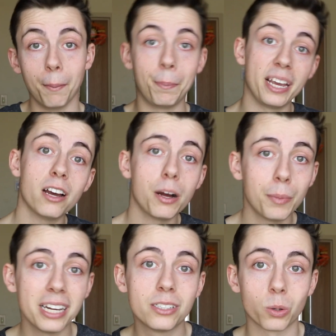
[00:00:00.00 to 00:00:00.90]
be on
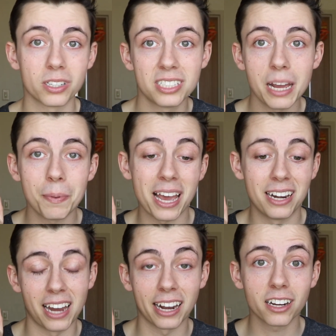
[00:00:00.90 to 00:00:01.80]
my doorstep
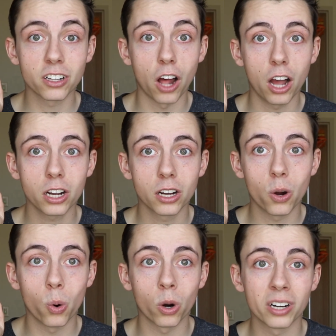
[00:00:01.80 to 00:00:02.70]
at 9 o'clock
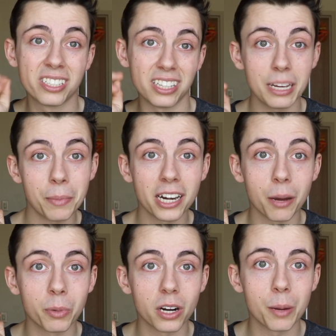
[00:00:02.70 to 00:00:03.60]
or delete my
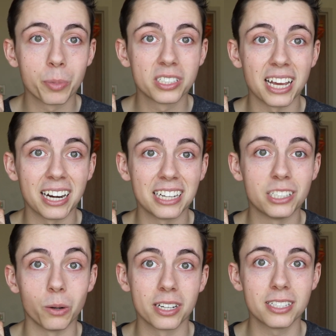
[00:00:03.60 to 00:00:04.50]
number and pretend I
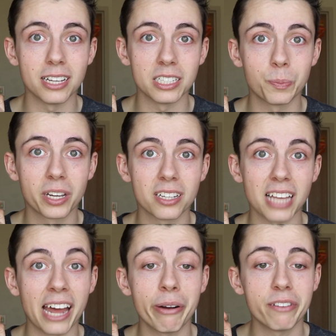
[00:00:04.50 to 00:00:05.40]
don't exist because
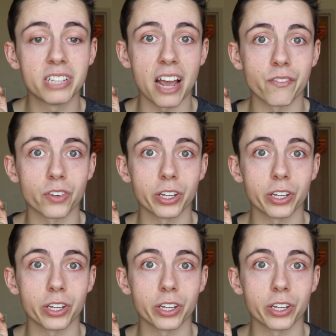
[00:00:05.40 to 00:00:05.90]
I don't have time for